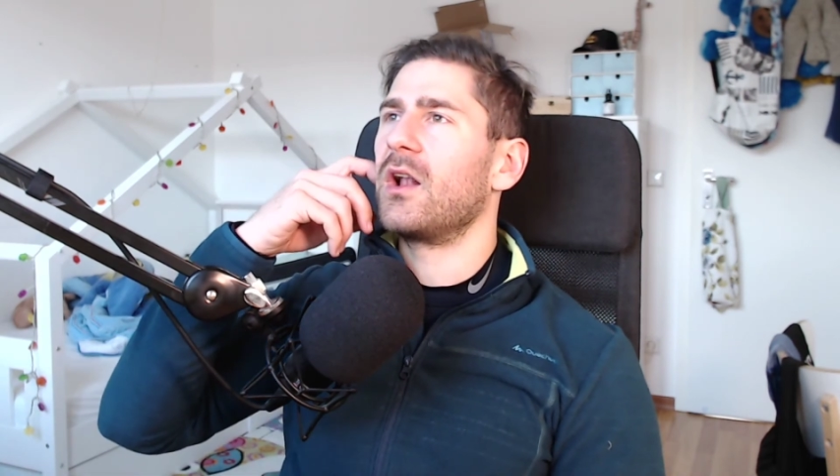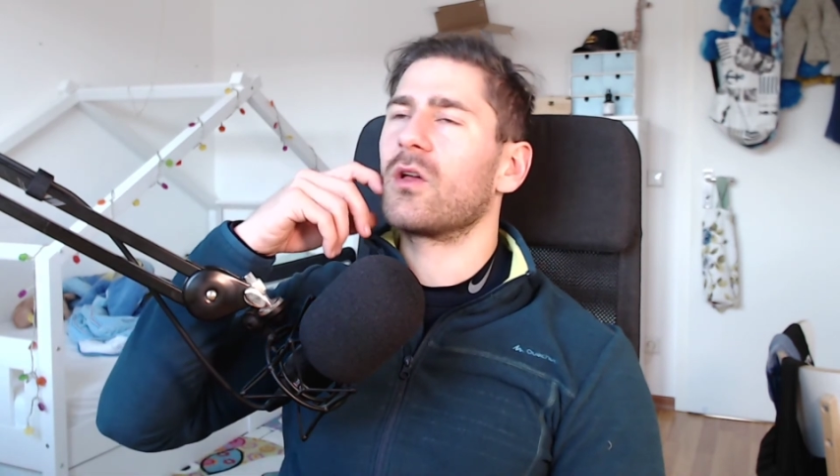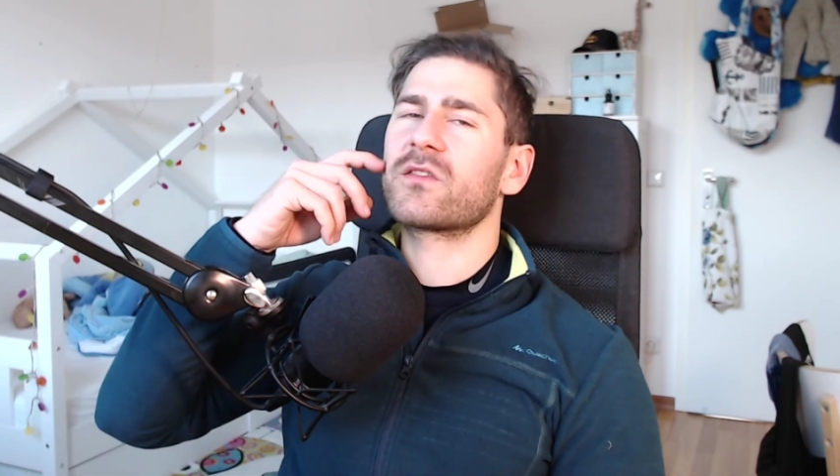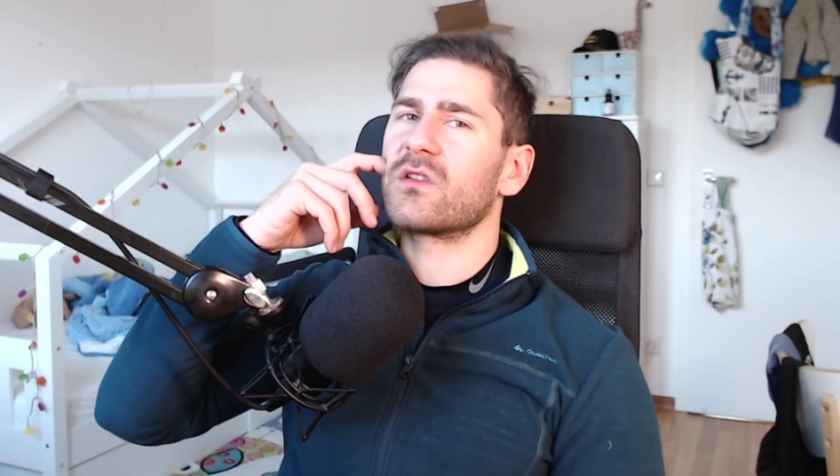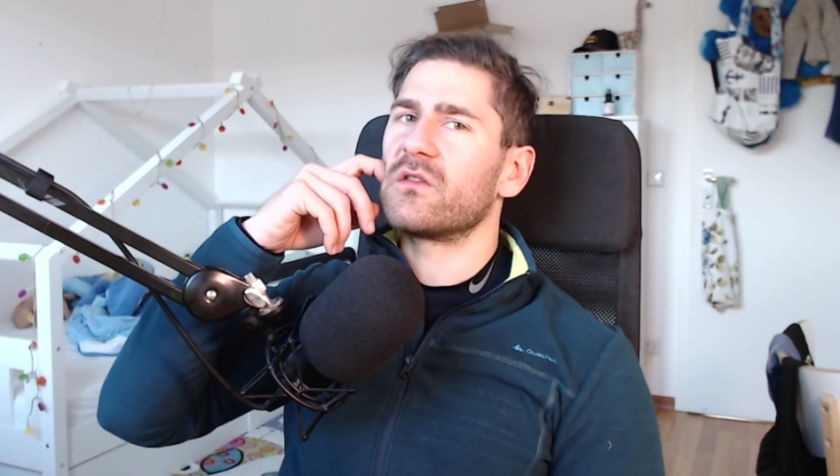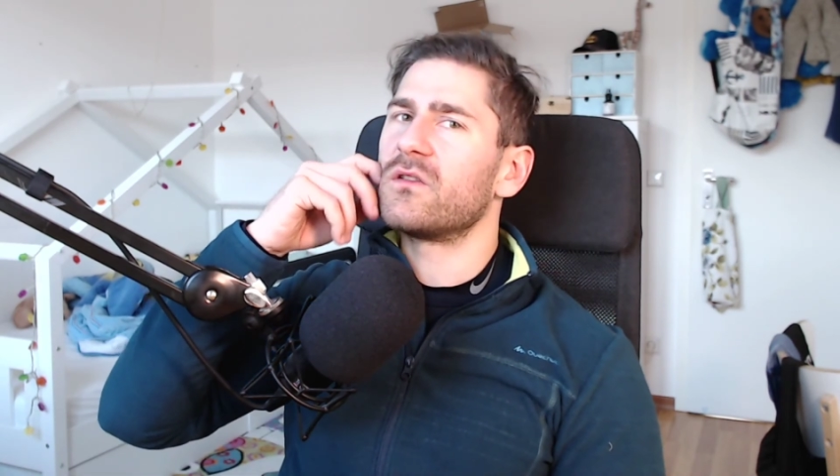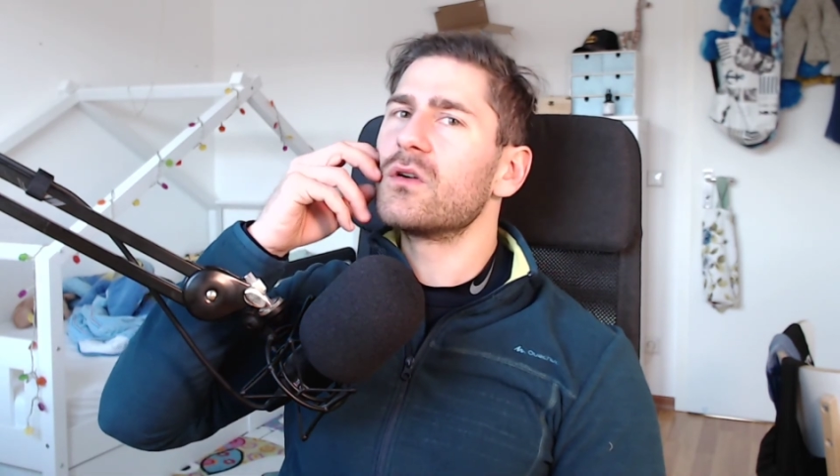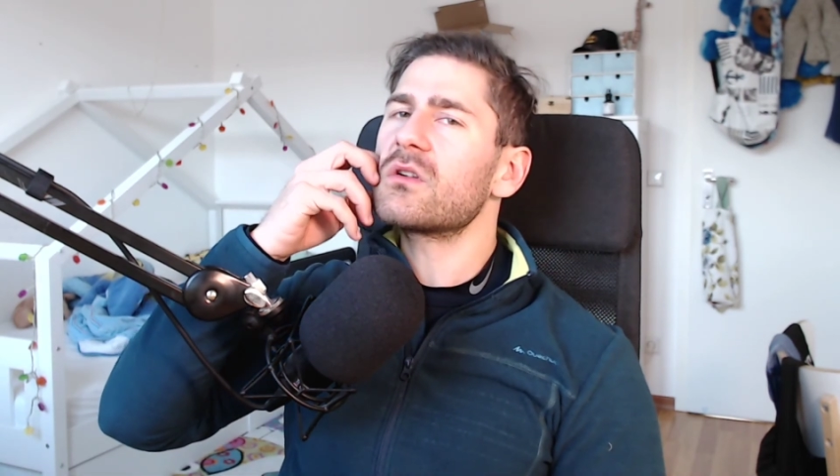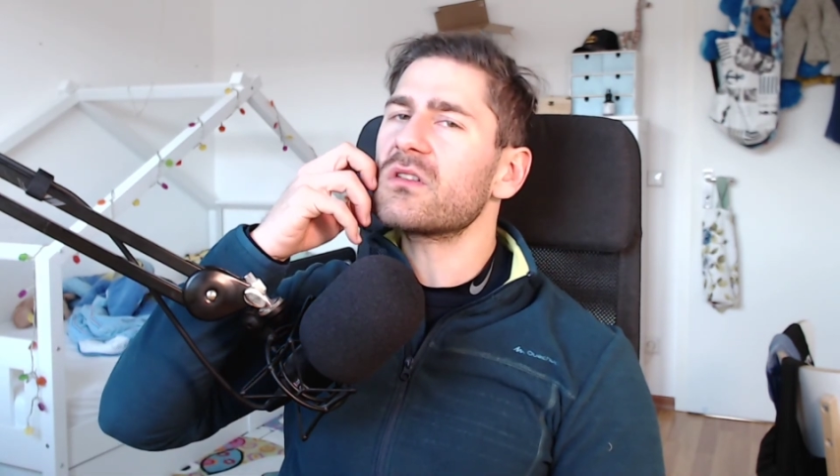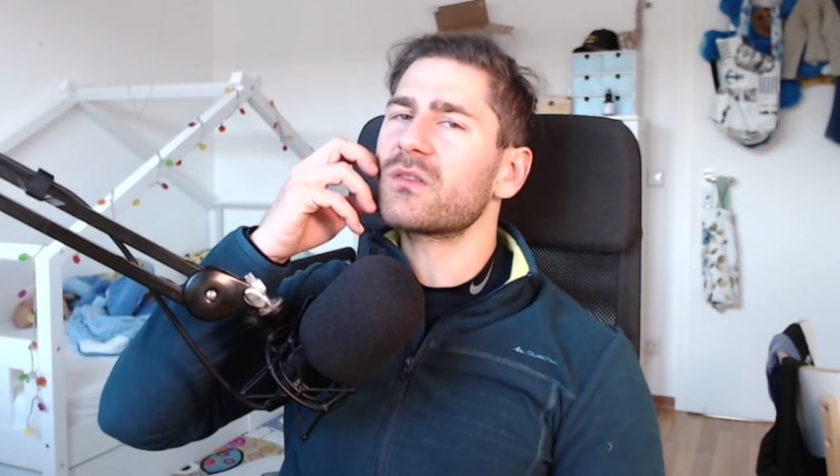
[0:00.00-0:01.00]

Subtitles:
loss of focus.